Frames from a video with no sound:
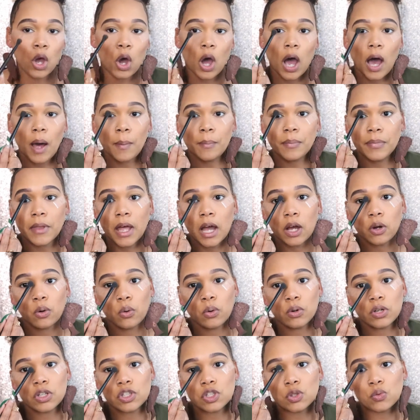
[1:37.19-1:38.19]
I'm not
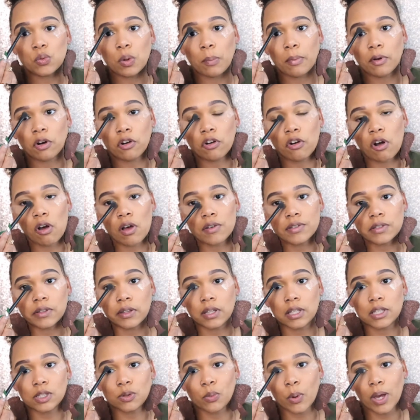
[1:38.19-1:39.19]
gonna sweep it across
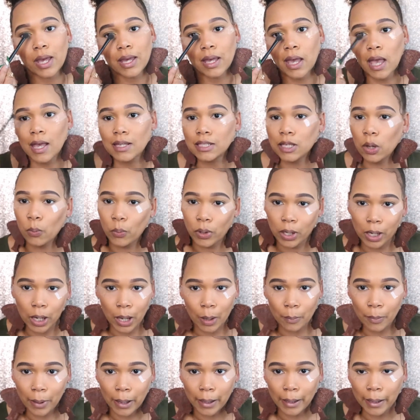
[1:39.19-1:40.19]
this way in case I wanna
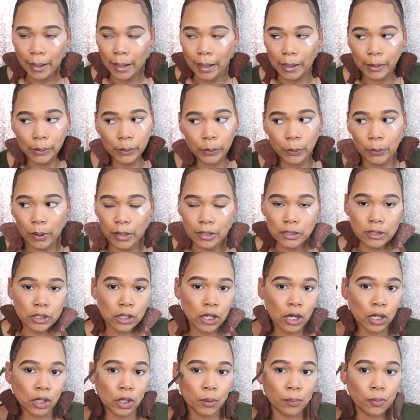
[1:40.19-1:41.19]
come back and add a little extra
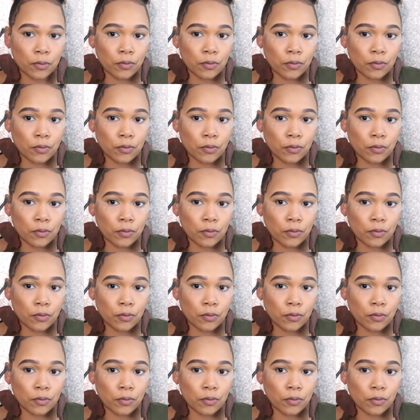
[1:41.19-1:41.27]
color,